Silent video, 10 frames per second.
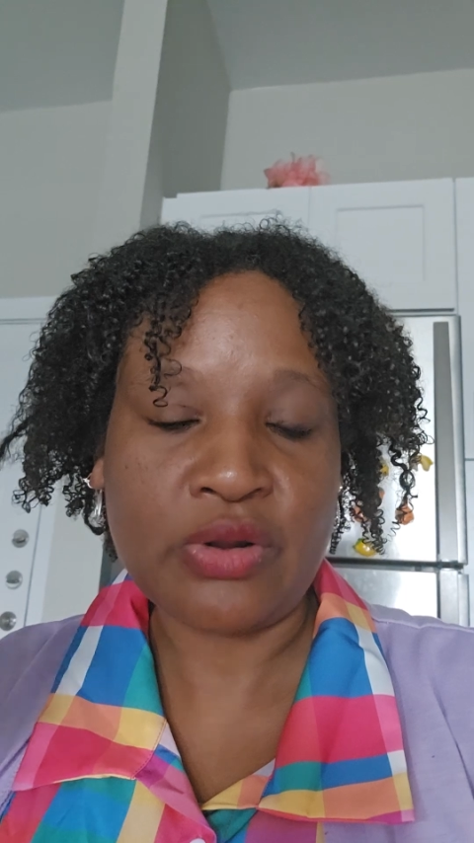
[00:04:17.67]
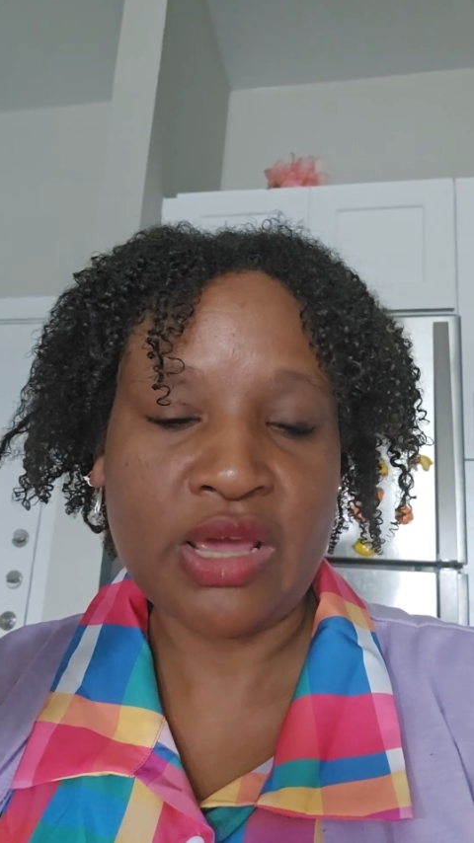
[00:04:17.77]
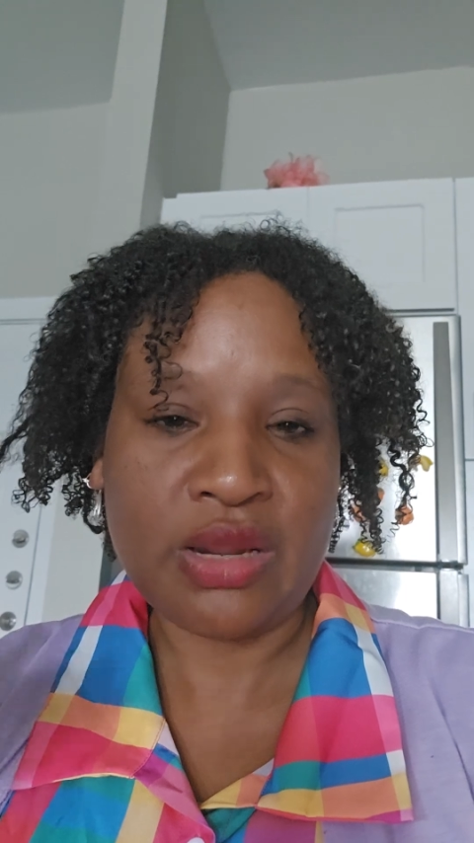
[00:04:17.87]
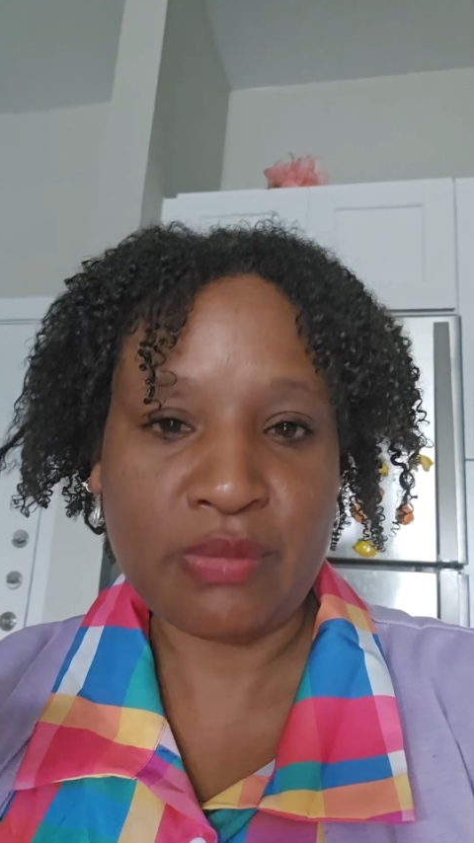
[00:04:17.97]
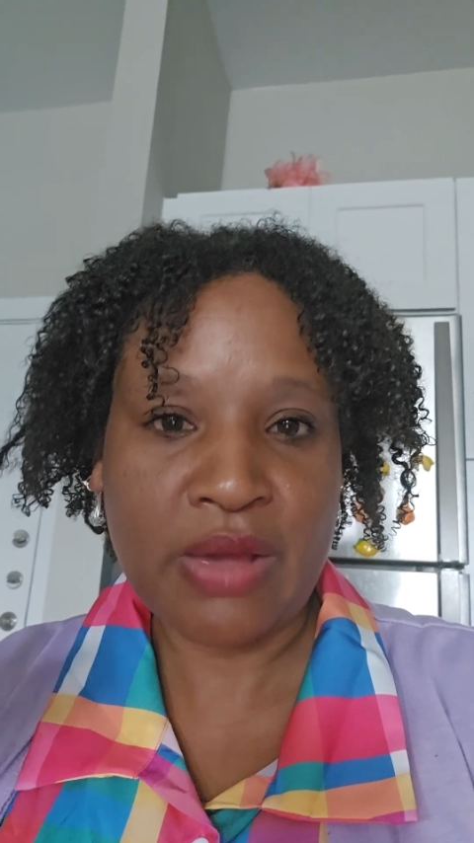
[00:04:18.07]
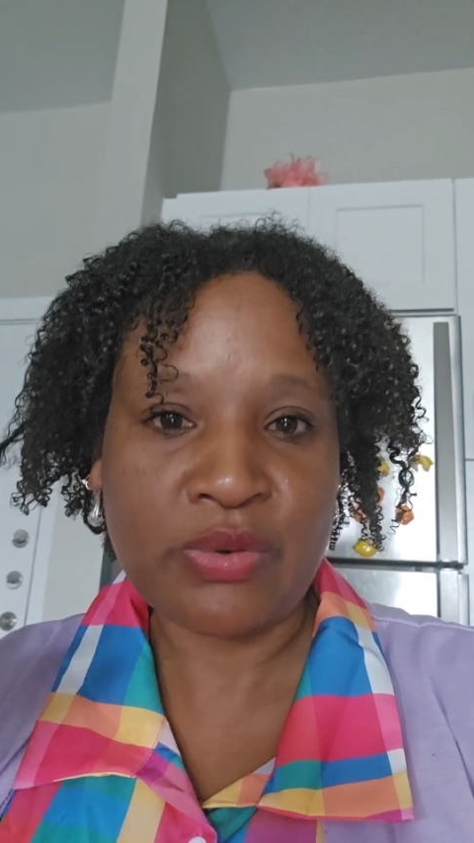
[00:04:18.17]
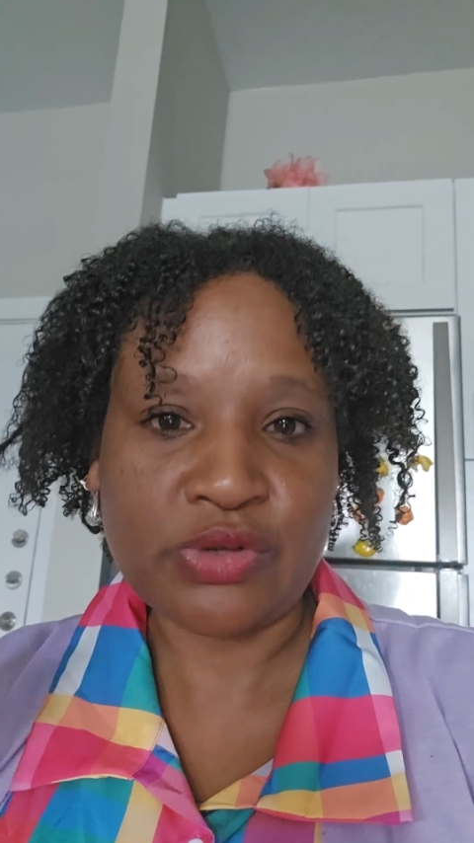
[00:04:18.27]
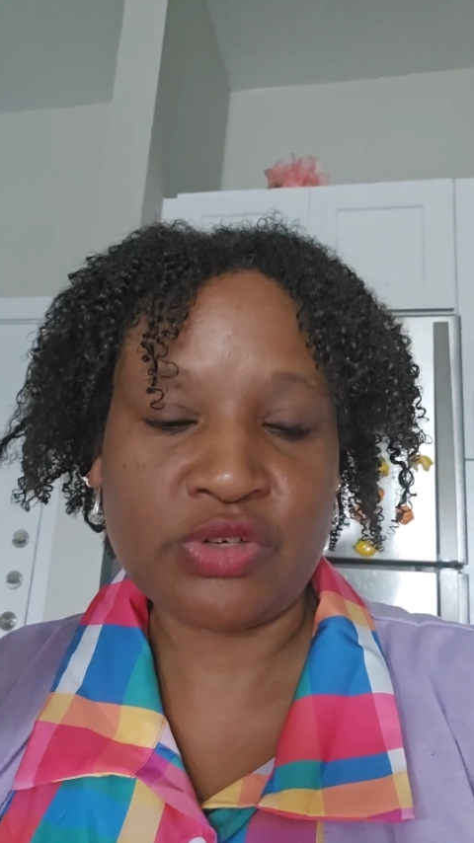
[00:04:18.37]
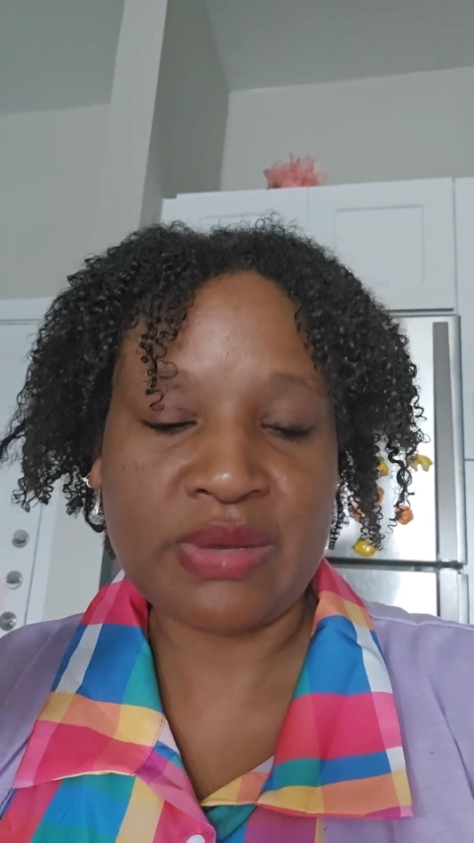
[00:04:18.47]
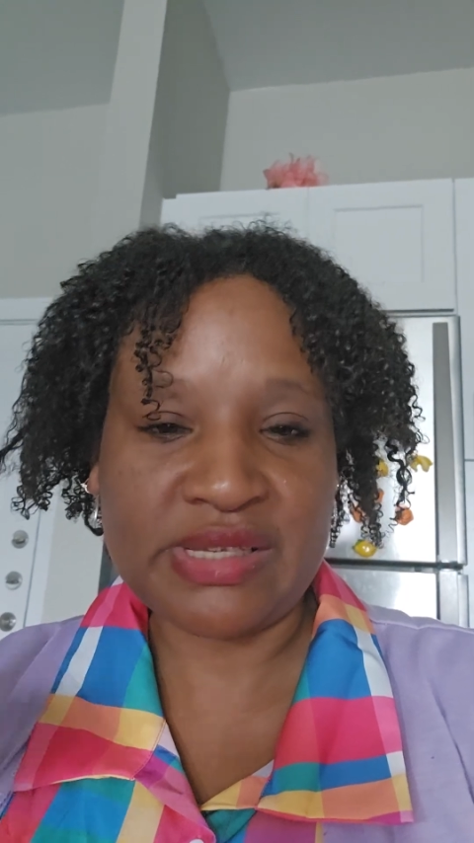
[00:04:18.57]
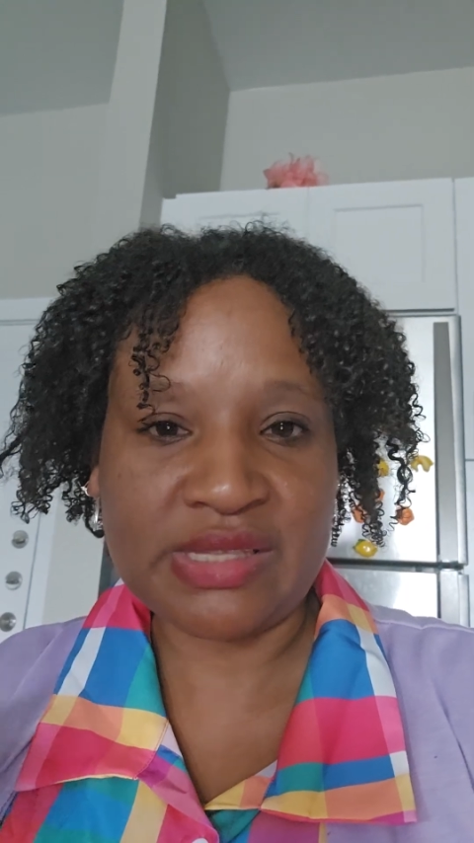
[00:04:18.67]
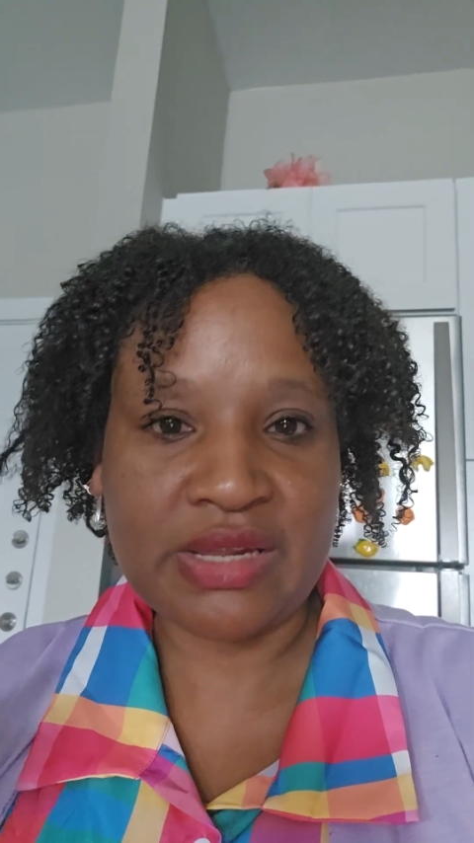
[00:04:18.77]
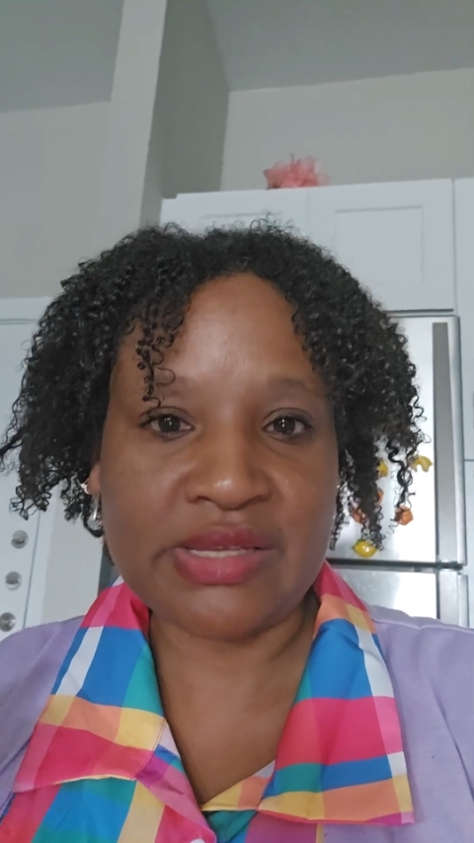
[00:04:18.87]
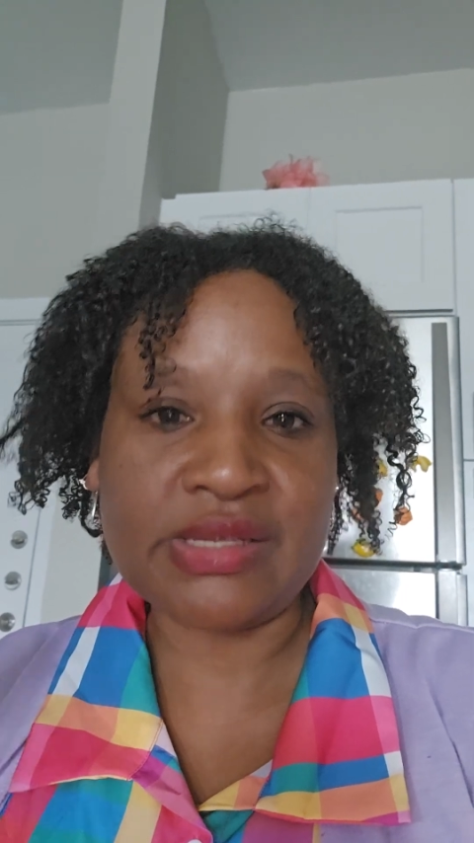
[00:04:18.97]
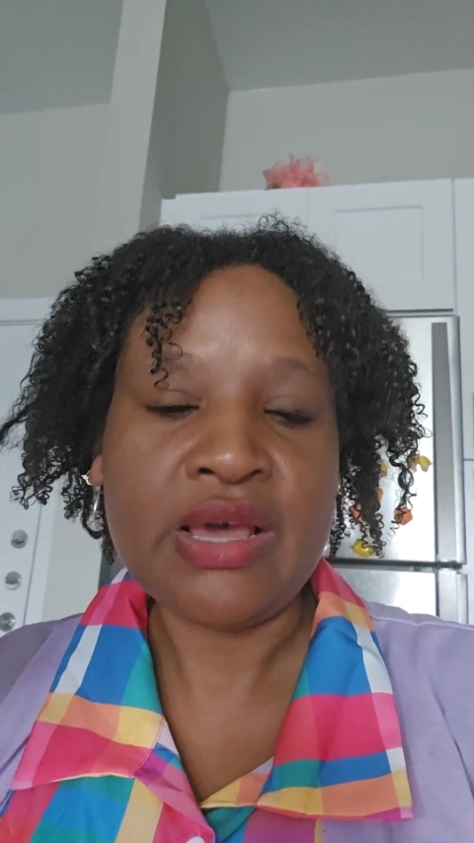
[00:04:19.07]
in my research and my
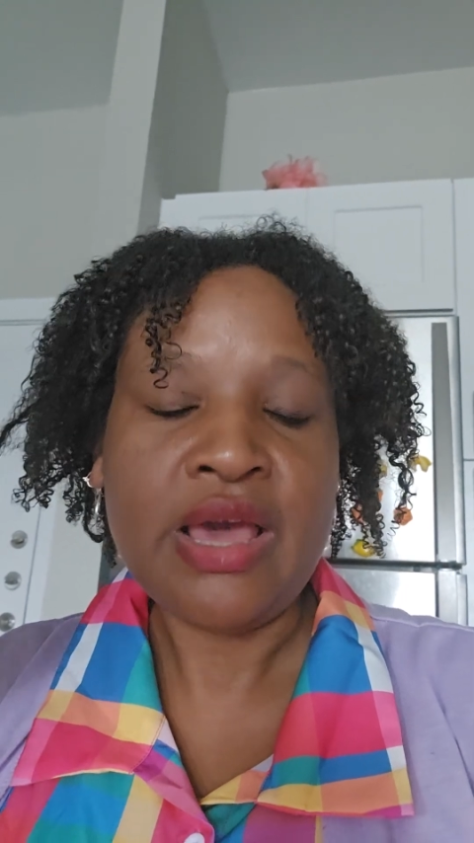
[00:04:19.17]
studies